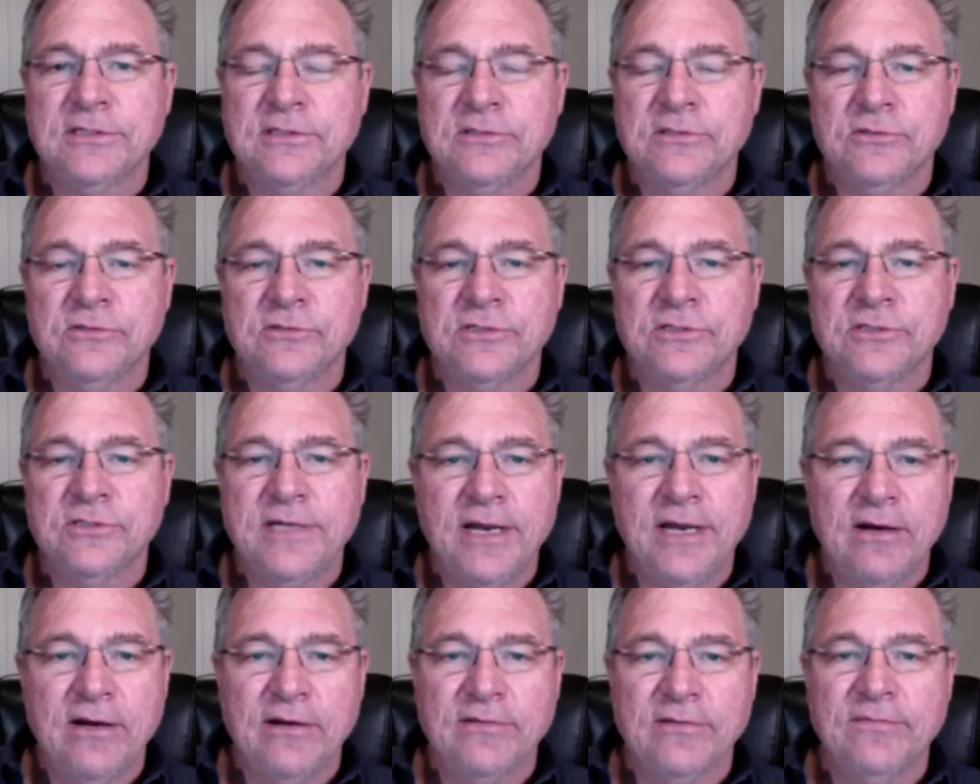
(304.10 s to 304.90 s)
just because you're
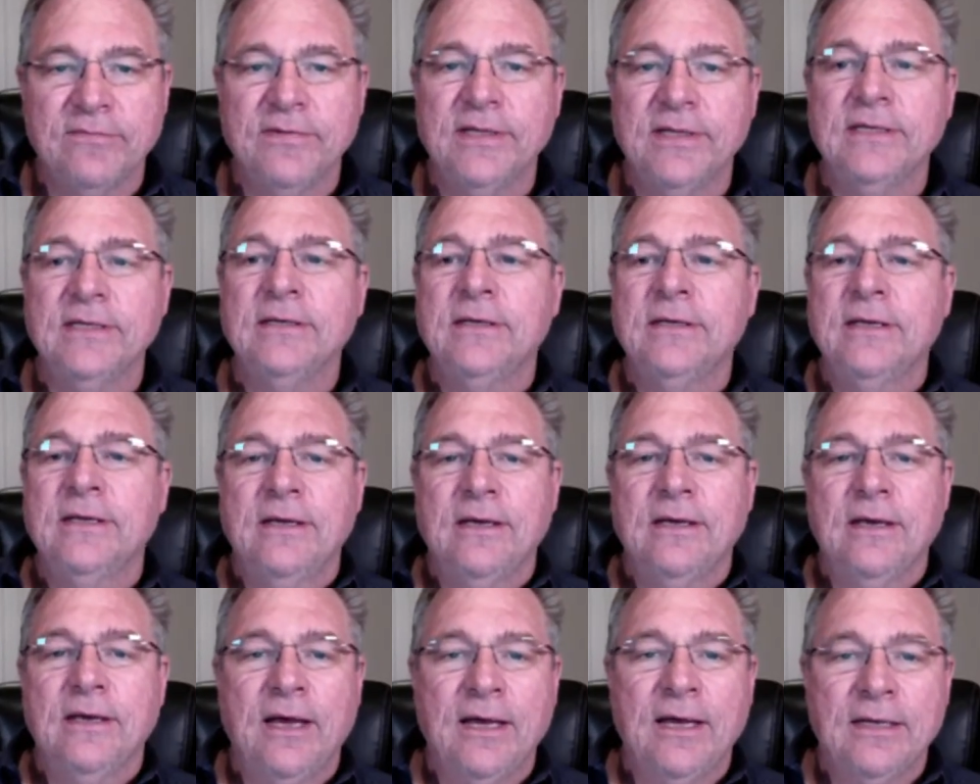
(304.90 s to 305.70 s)
scared of it.
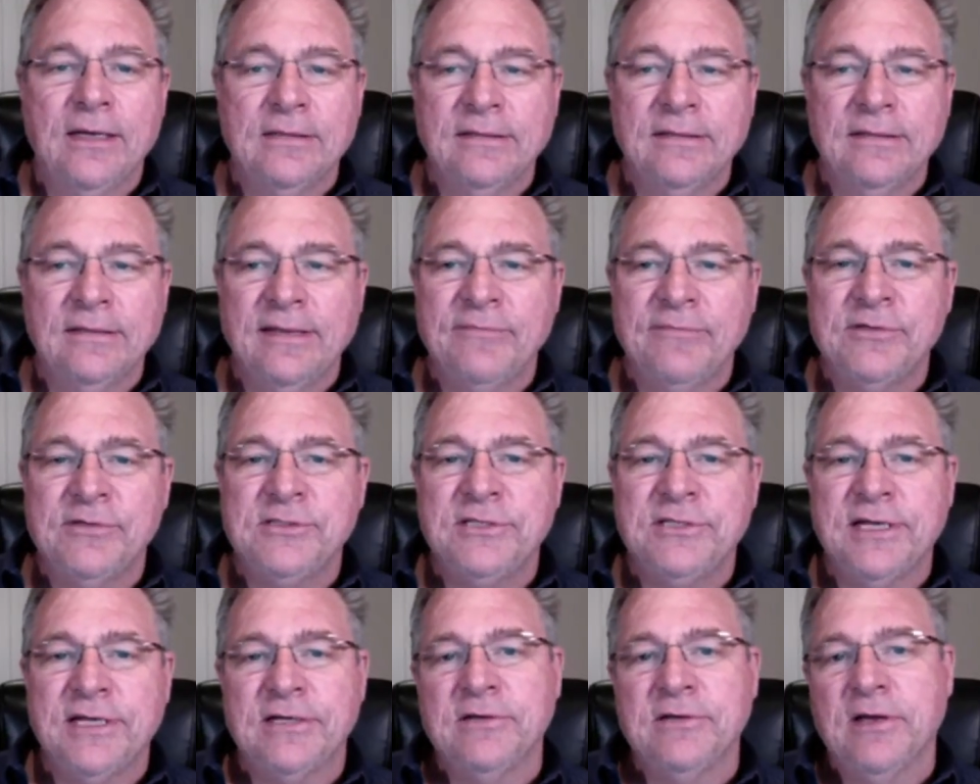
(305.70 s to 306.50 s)
Uh,
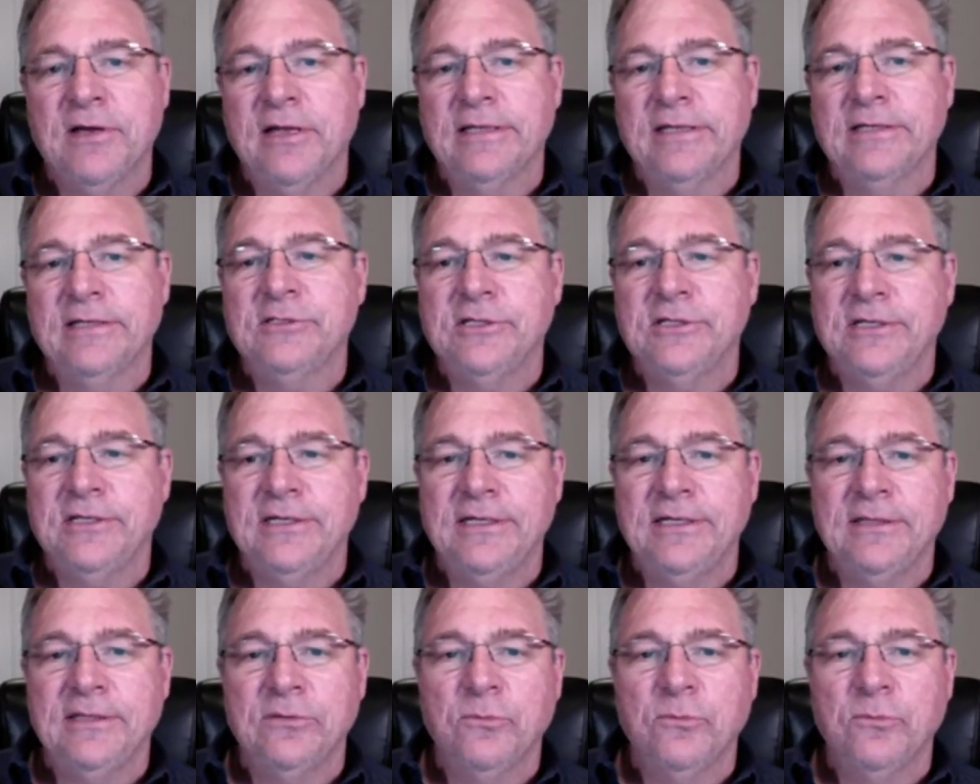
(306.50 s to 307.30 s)
leverage
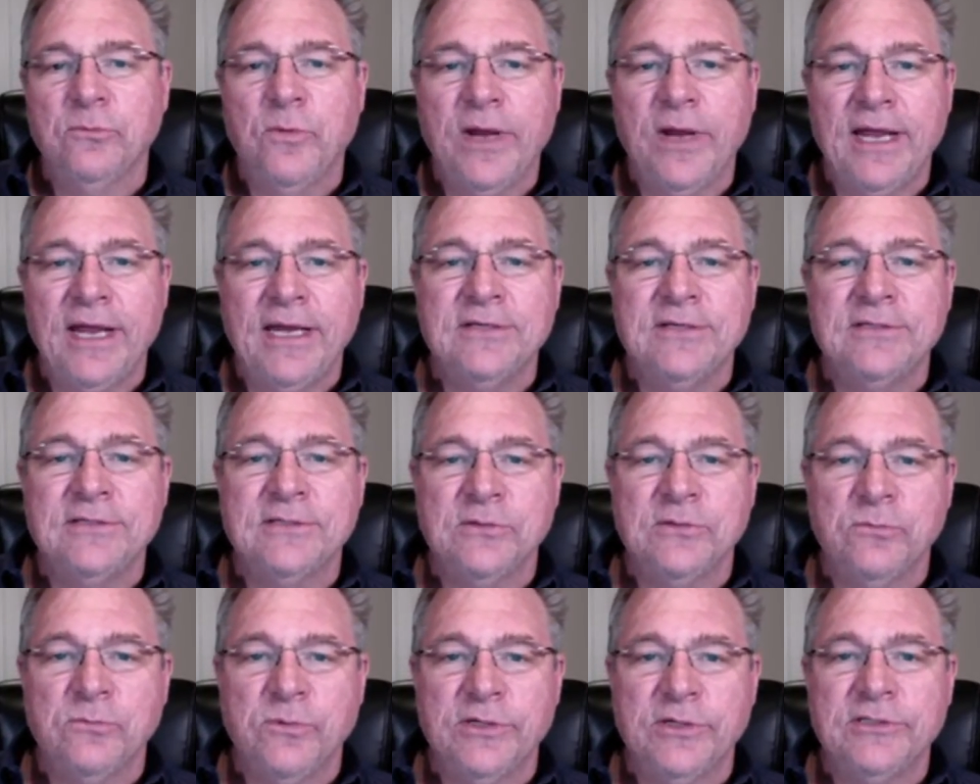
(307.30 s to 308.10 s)
technology in the
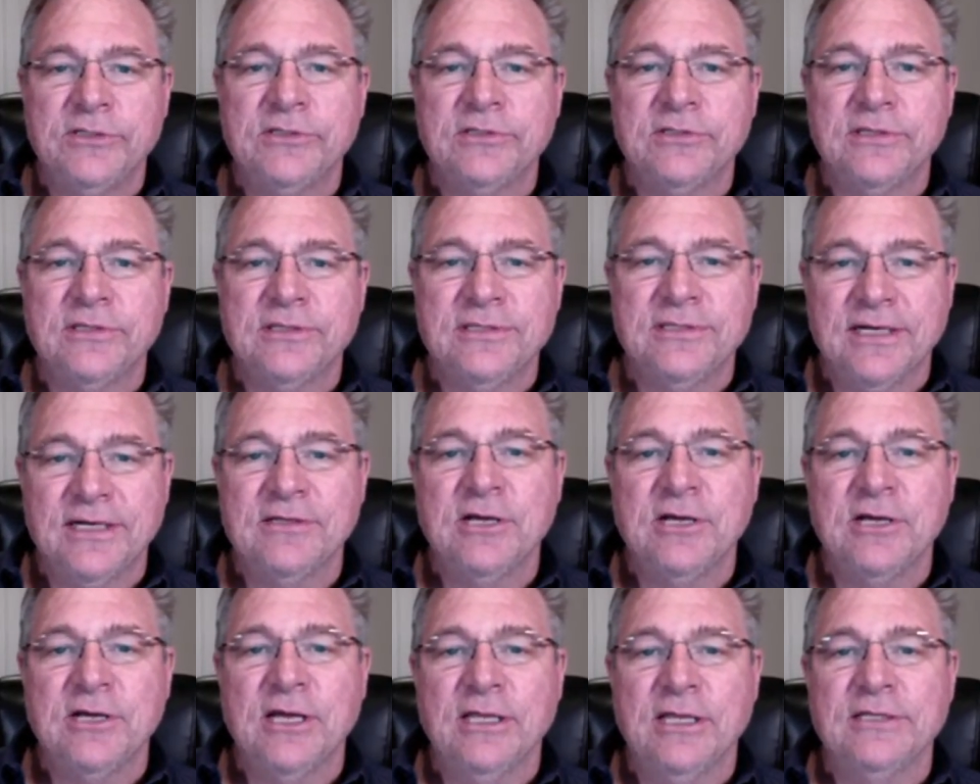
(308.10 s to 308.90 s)
ways in which the
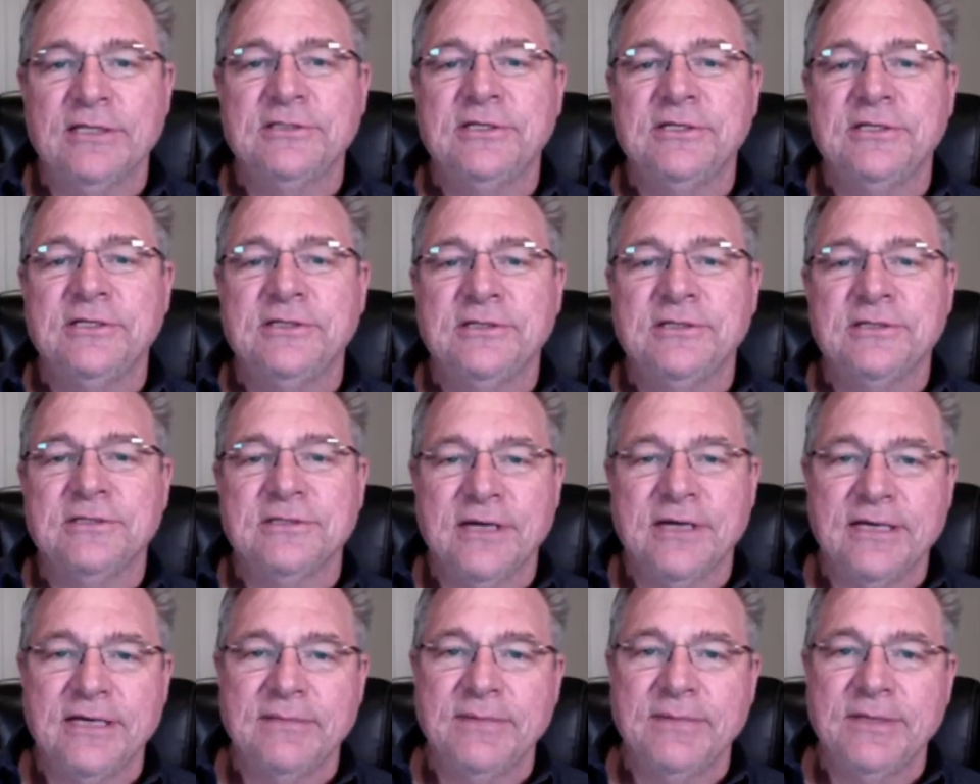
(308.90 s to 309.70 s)
technology is
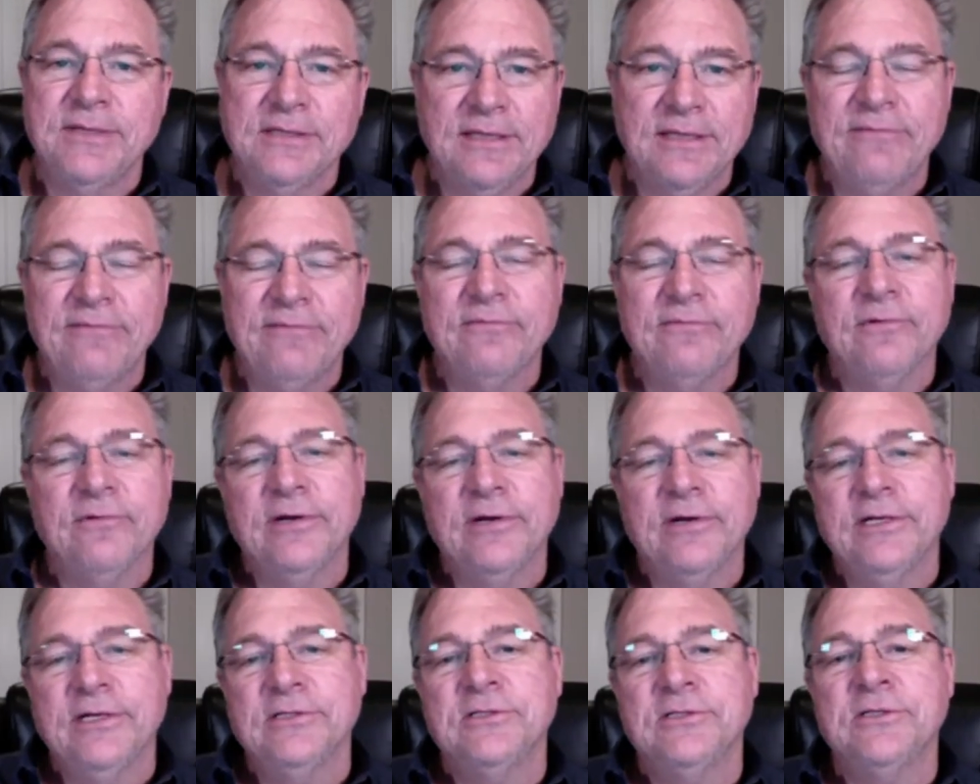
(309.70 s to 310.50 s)
designed to be
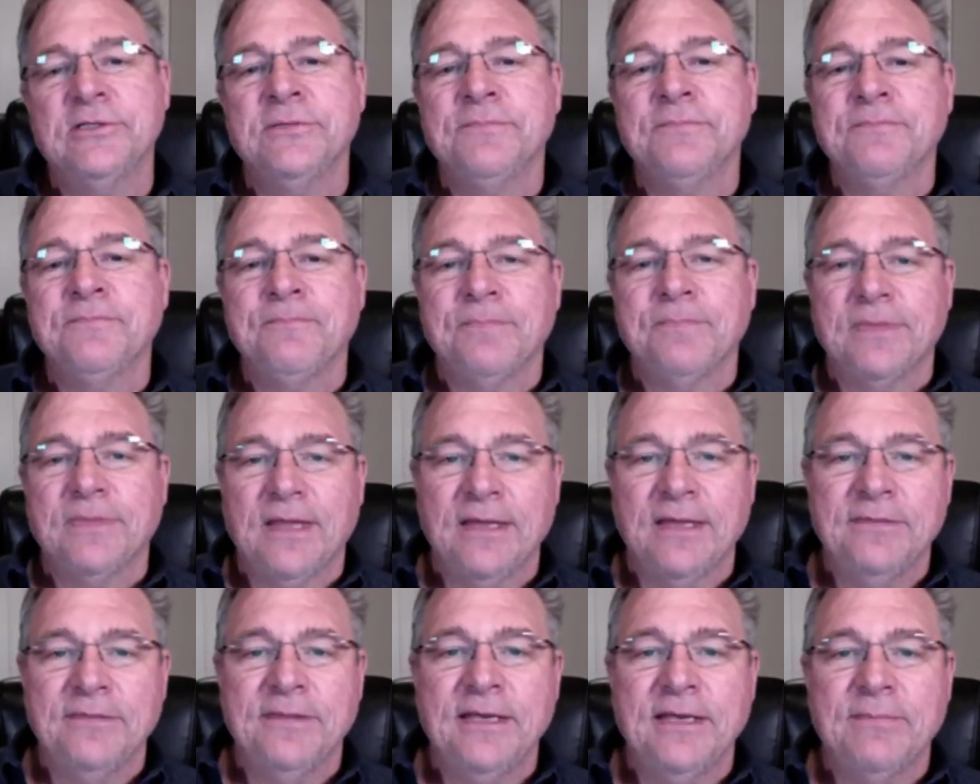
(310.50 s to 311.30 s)
leveraged,
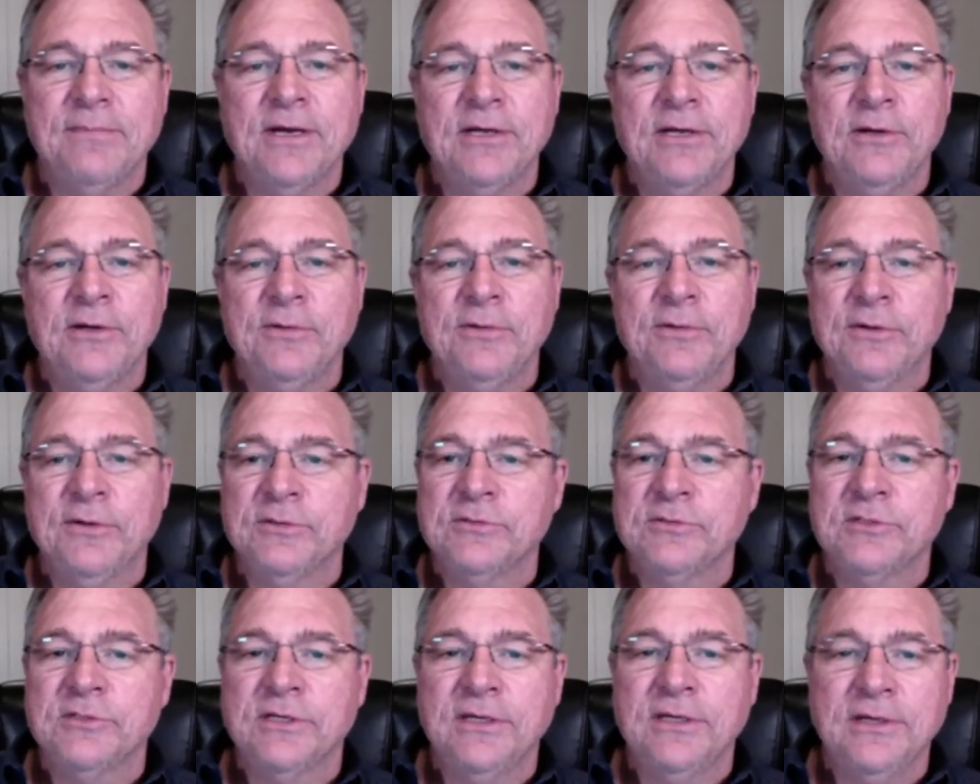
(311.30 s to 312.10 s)
and think about your
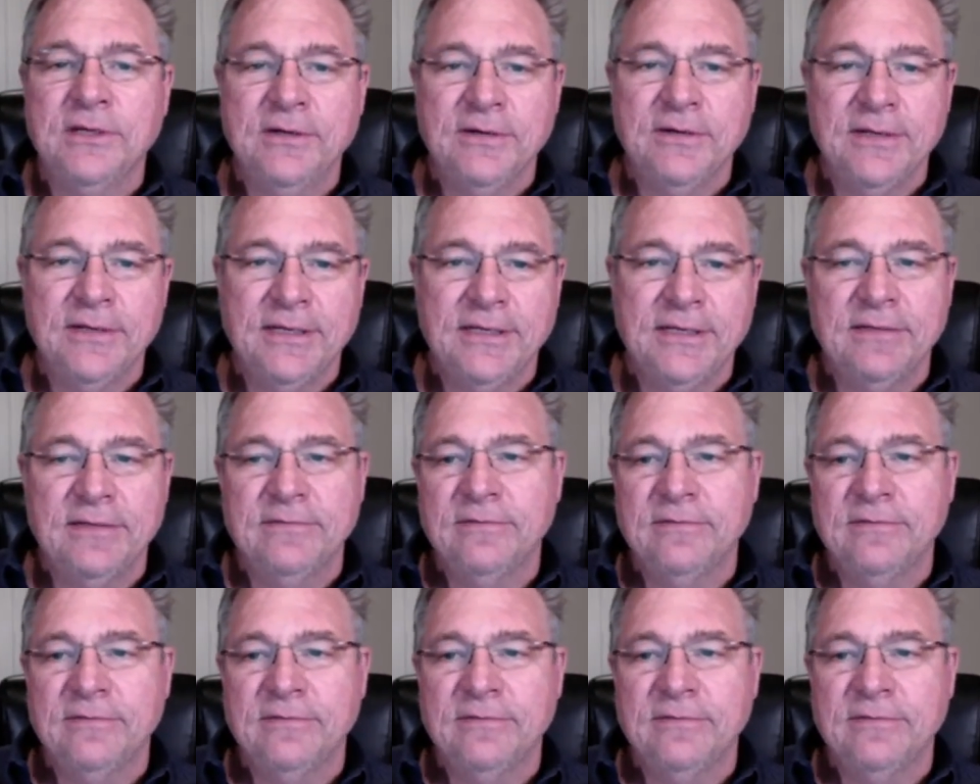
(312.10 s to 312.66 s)
own security.